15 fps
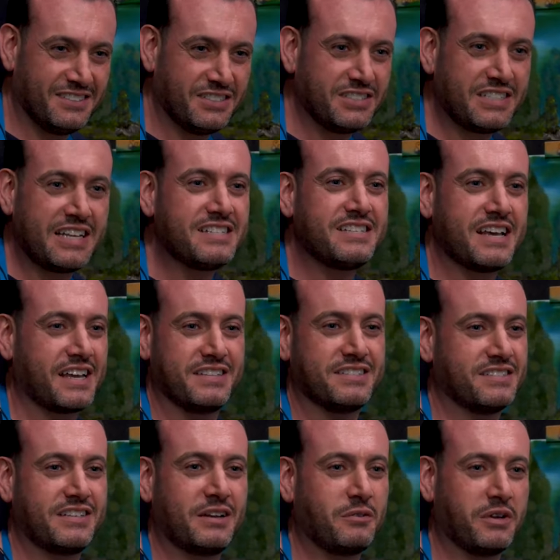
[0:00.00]
Just 10 seconds
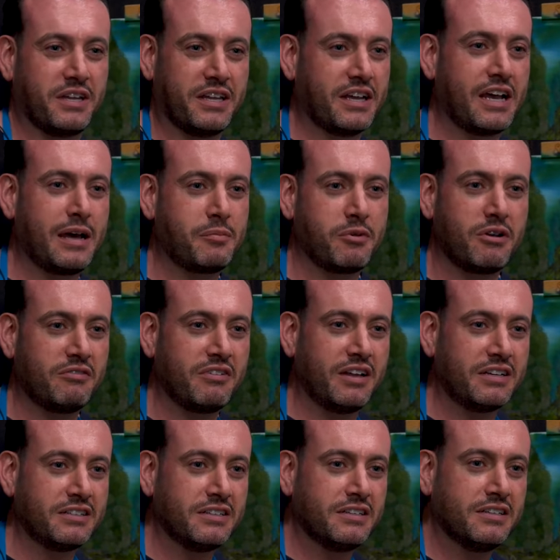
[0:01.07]
because I don't want to get copyright
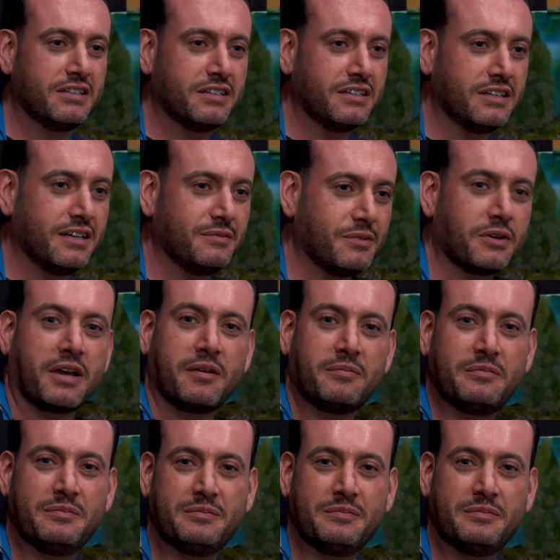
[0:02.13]
blocked. Yeah, okay.